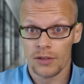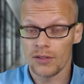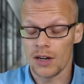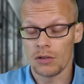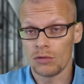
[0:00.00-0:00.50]

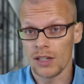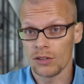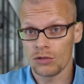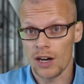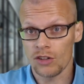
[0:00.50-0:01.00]
They're a
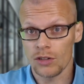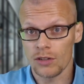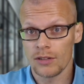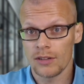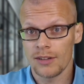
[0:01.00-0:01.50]
real
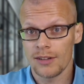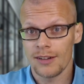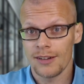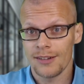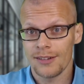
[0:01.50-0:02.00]
treasure.
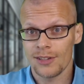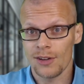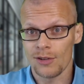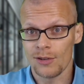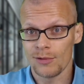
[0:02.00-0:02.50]

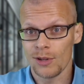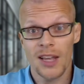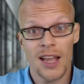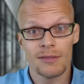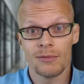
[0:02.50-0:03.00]
So you
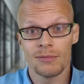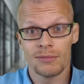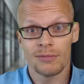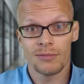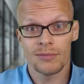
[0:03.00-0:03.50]
can
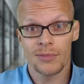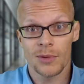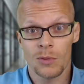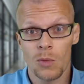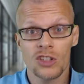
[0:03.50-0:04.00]

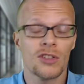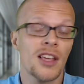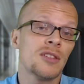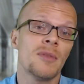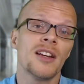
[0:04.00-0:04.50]
watch
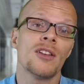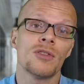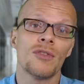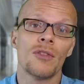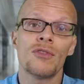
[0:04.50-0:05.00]
these
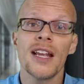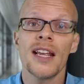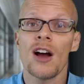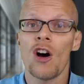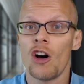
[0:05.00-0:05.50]
videos for
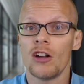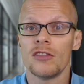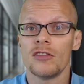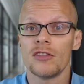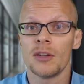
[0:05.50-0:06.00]
free
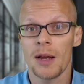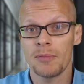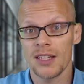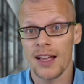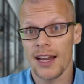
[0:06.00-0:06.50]
on the
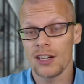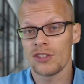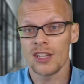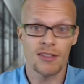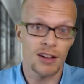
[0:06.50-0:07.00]
website. You
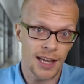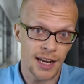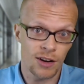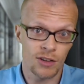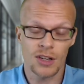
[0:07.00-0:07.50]
see the
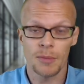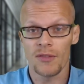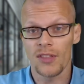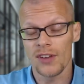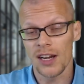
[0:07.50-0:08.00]
link on top
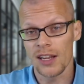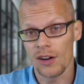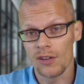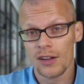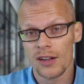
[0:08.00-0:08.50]
of the
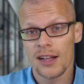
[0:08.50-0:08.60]
video.